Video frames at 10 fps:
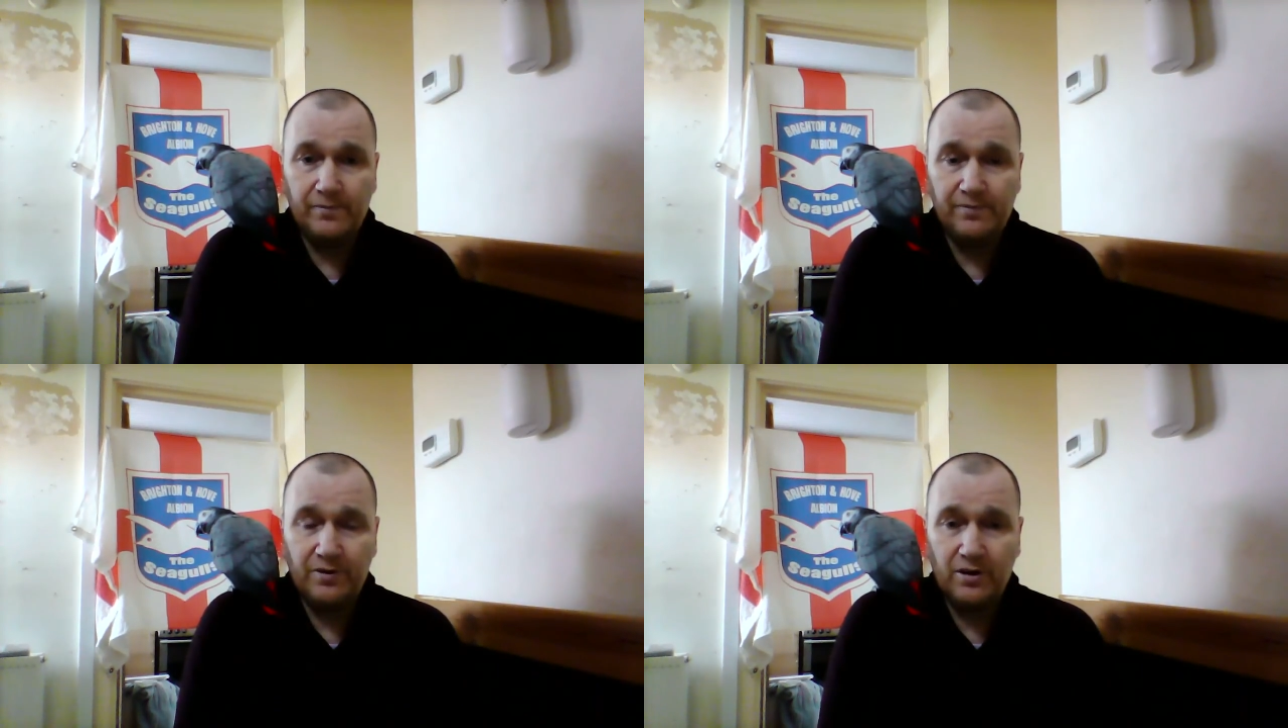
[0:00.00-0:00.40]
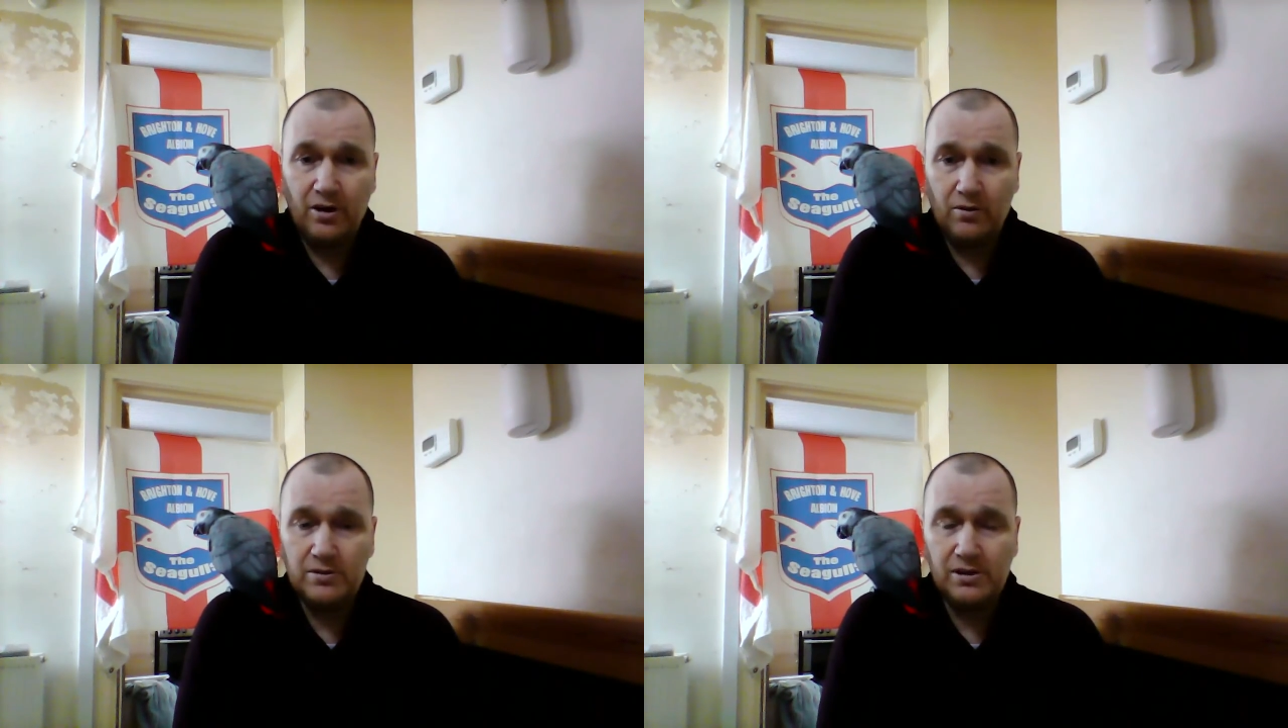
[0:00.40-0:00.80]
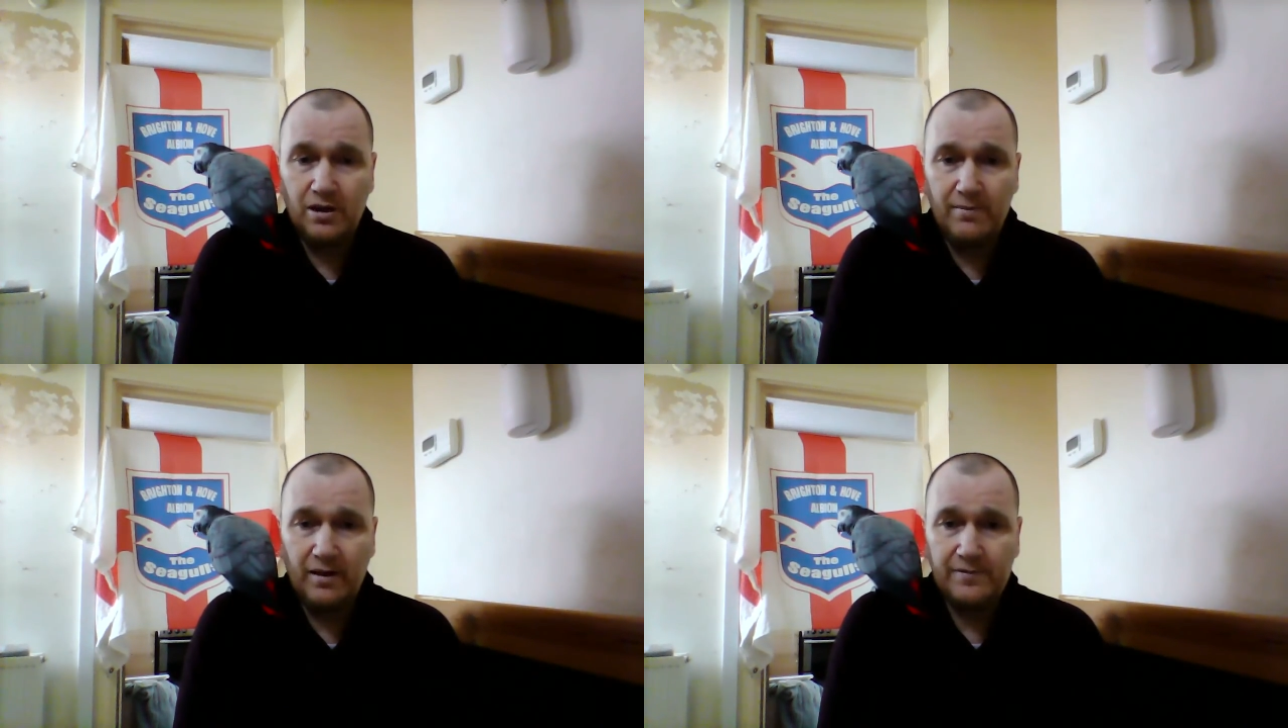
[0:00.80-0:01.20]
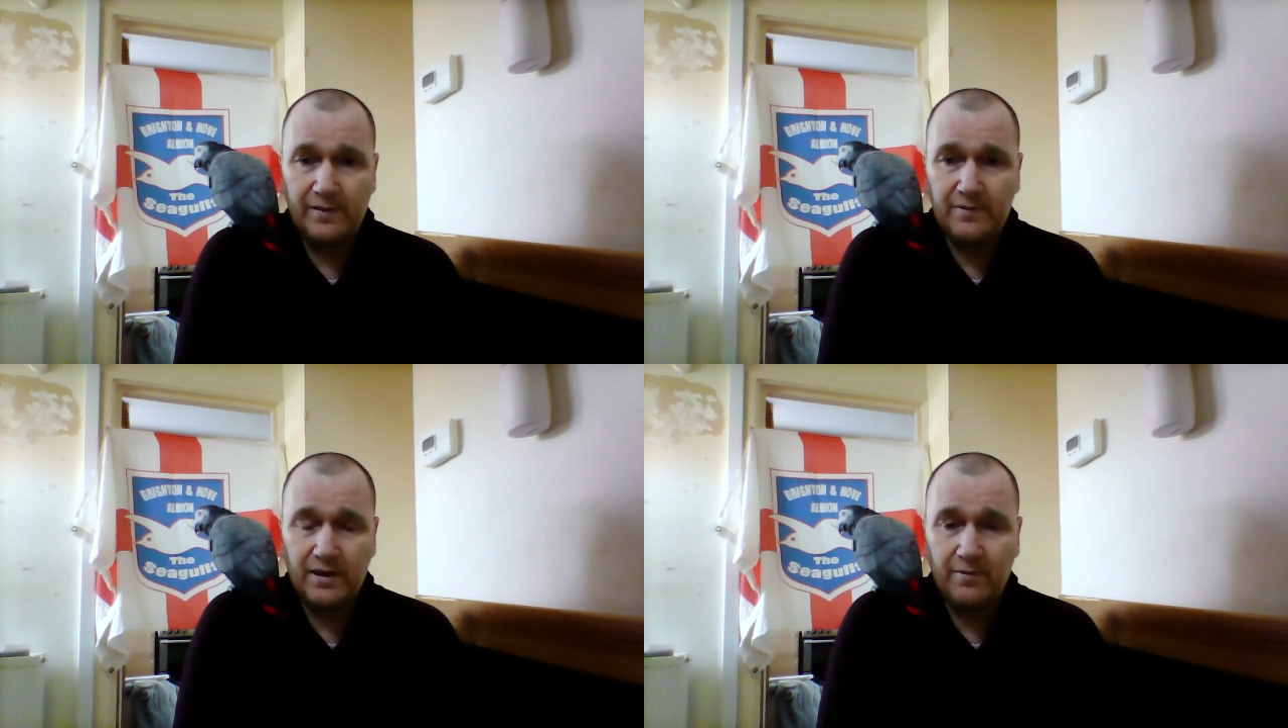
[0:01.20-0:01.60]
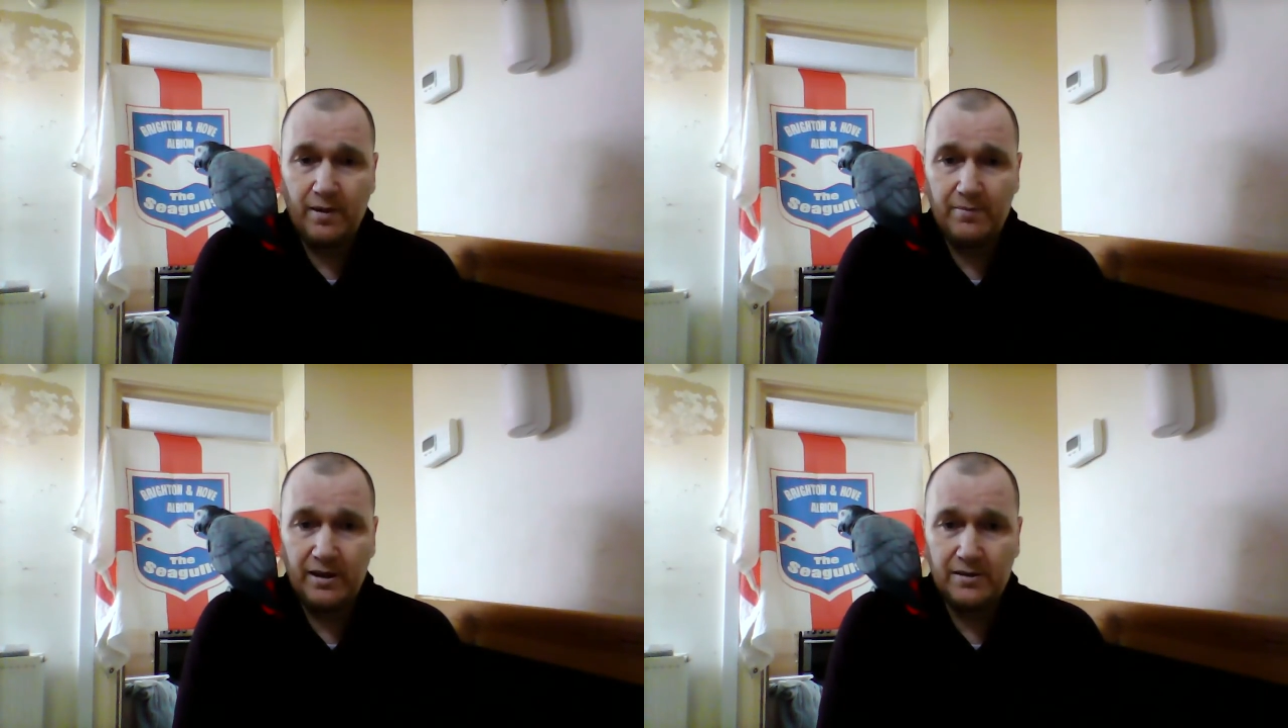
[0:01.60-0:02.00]
for a long time after having to give
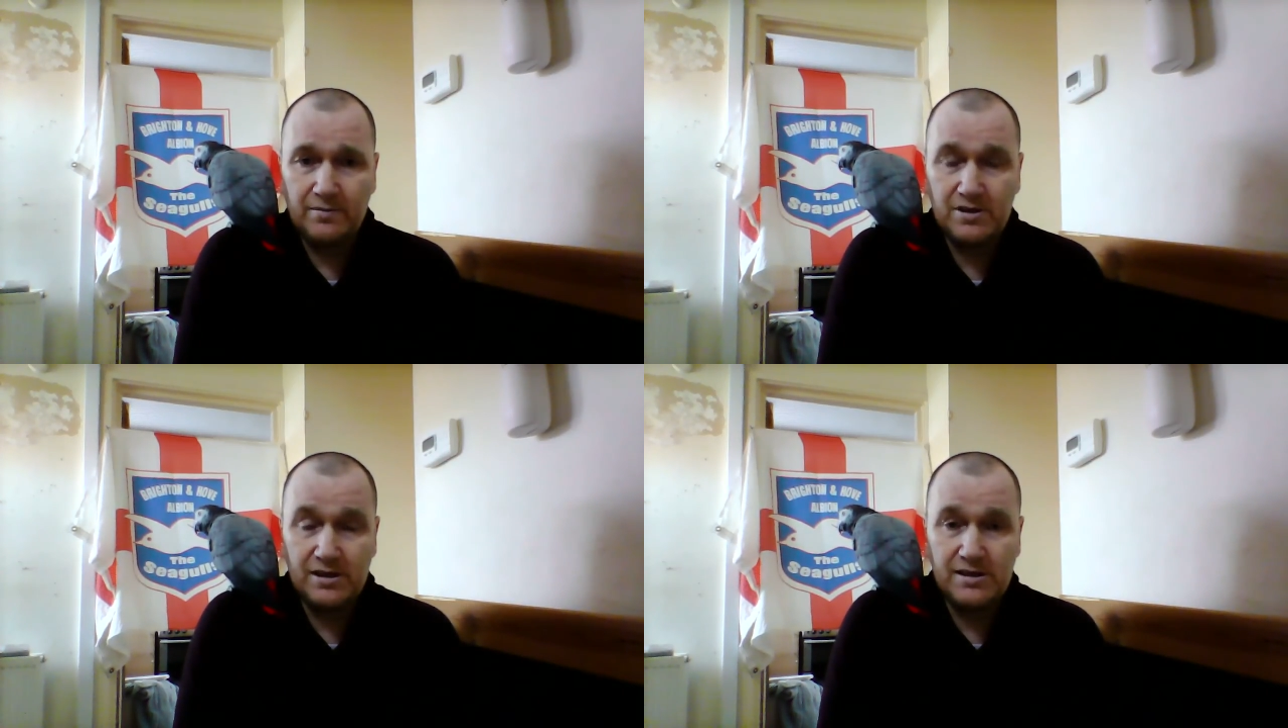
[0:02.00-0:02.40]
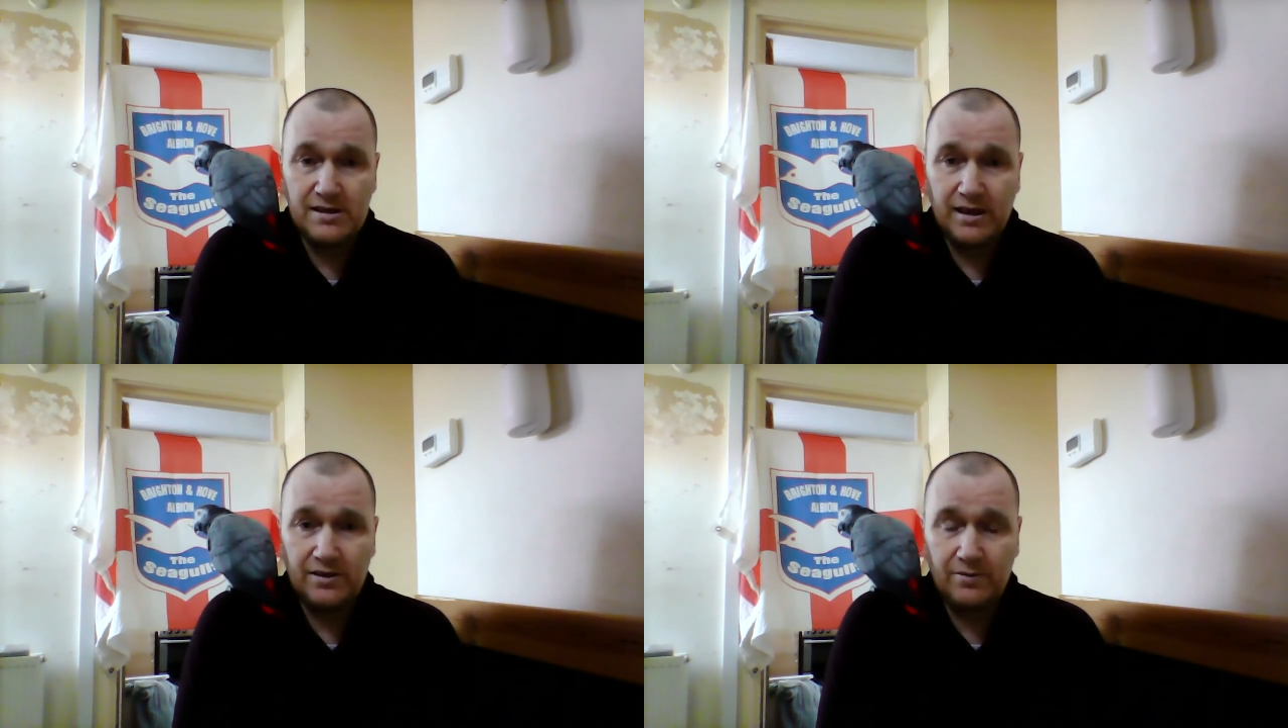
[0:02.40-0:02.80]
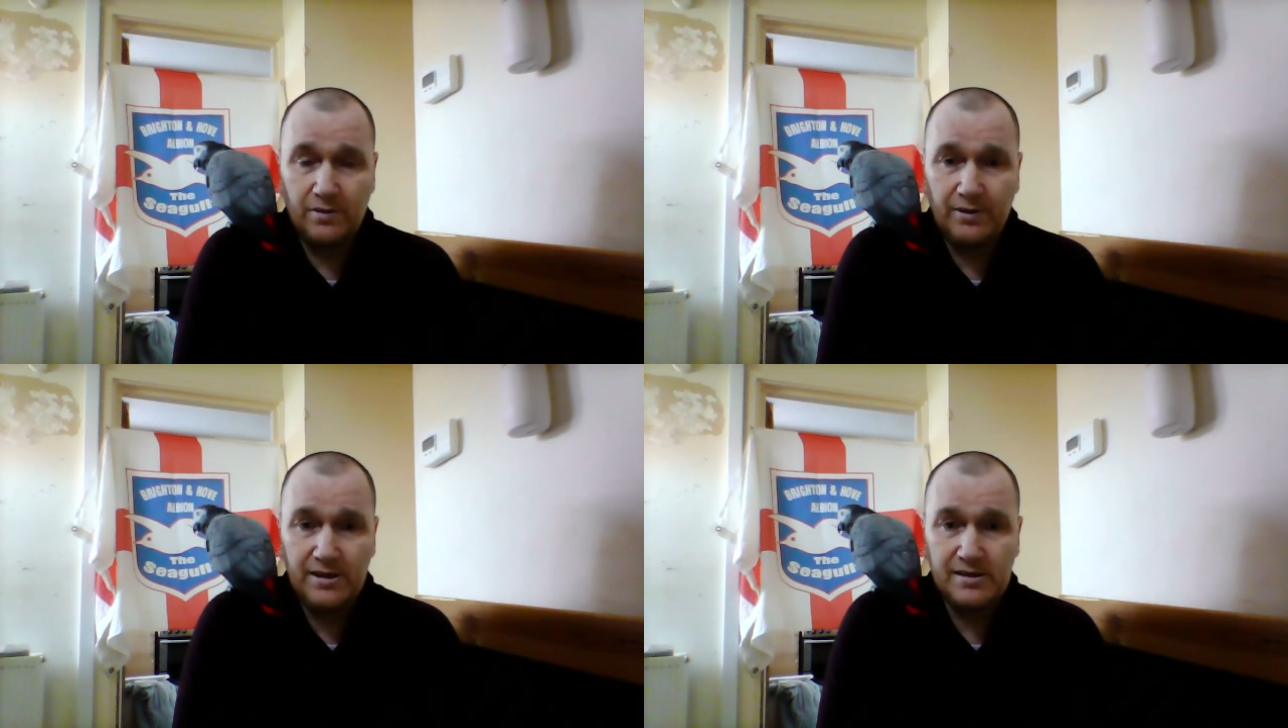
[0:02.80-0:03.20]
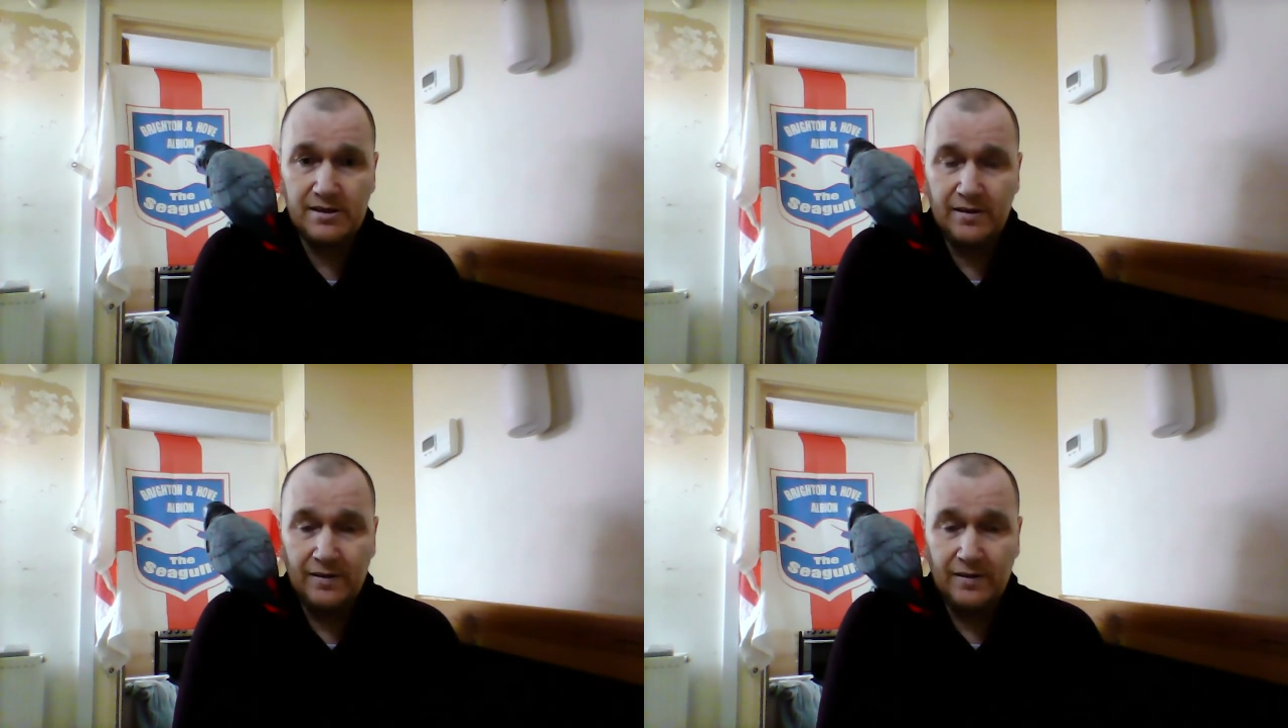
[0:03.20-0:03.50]
up my season ticket through illness.